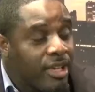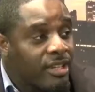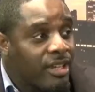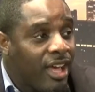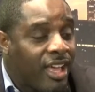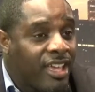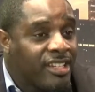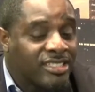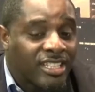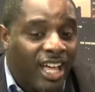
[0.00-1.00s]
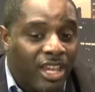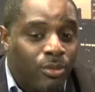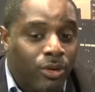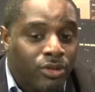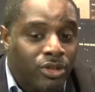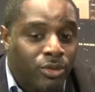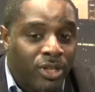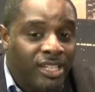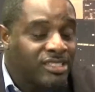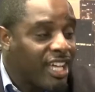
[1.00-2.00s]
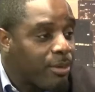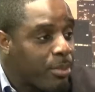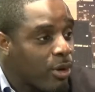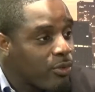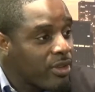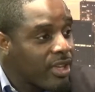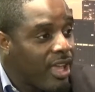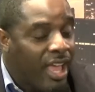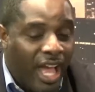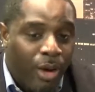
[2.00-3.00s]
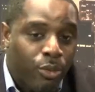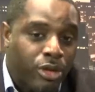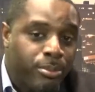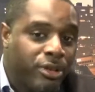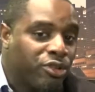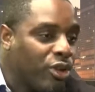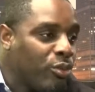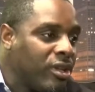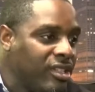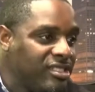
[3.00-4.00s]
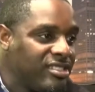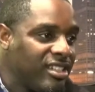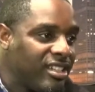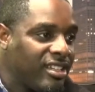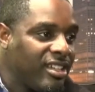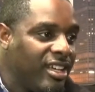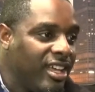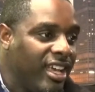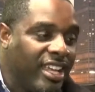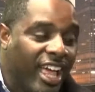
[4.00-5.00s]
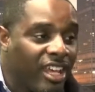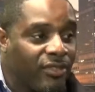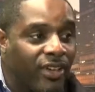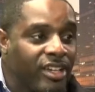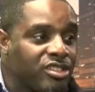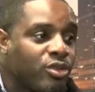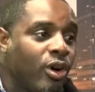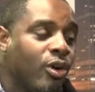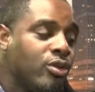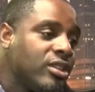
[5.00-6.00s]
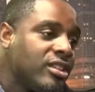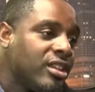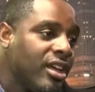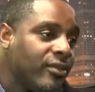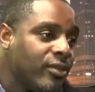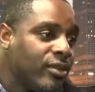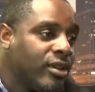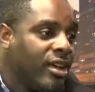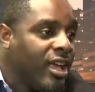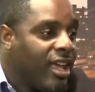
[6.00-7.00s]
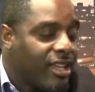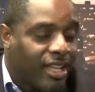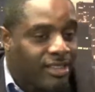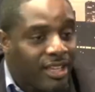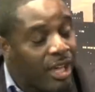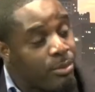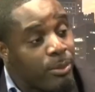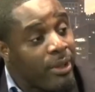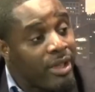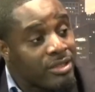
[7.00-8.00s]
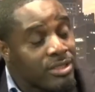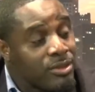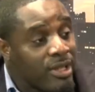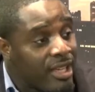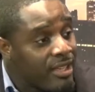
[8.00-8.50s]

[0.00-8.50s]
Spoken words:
a lot. And there's a lot of work to do. He's not perfect. I want to build on what he's done and elevate it to a whole nother level. And I think I'm prepared to do that.